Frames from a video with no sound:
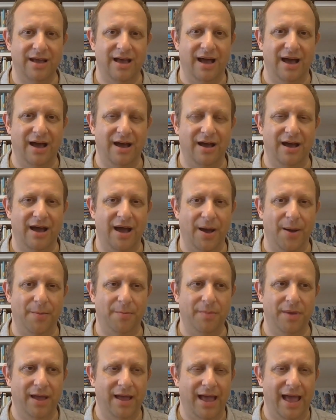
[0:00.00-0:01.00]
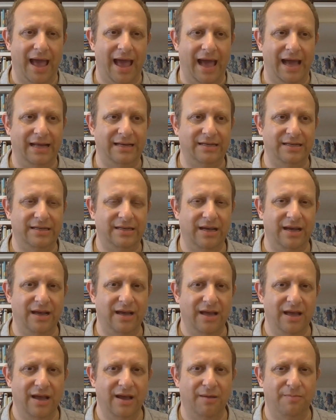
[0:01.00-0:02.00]
but
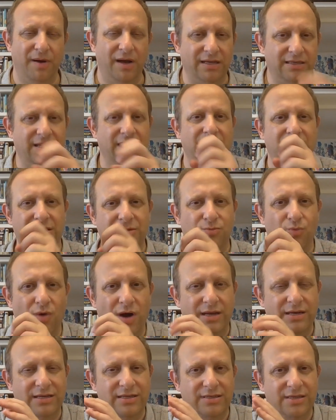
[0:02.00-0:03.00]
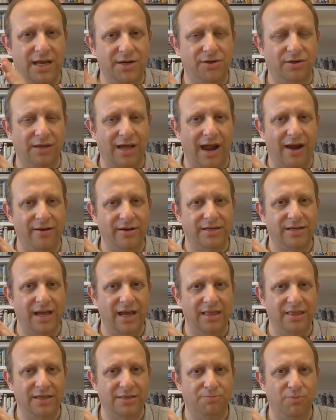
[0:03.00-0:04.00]
the one central character
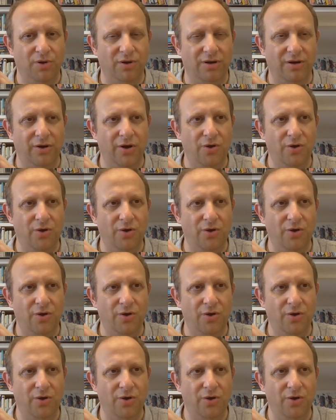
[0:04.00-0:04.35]
in this book